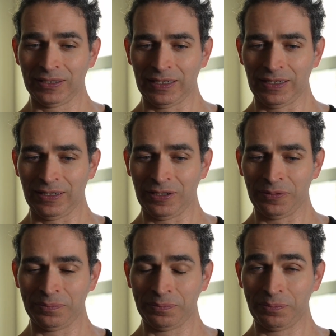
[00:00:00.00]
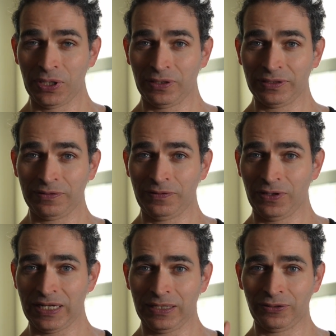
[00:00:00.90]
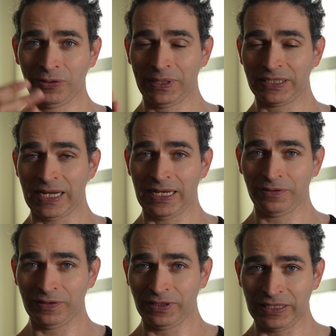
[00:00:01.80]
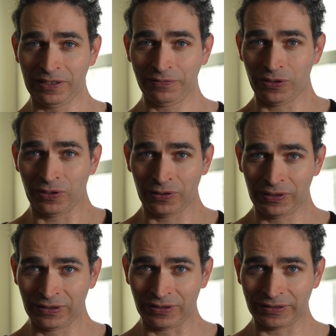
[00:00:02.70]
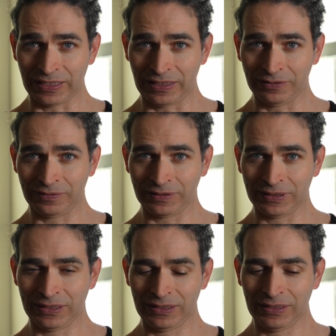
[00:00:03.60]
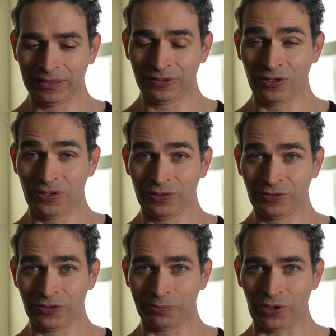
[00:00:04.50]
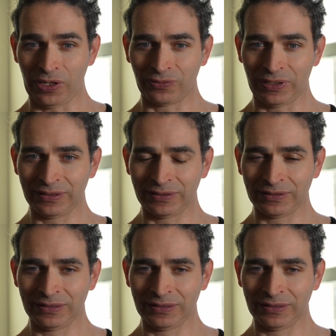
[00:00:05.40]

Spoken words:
Because if you're getting too much ahead of yourself, you're hurting yourself. You're hurting your progress.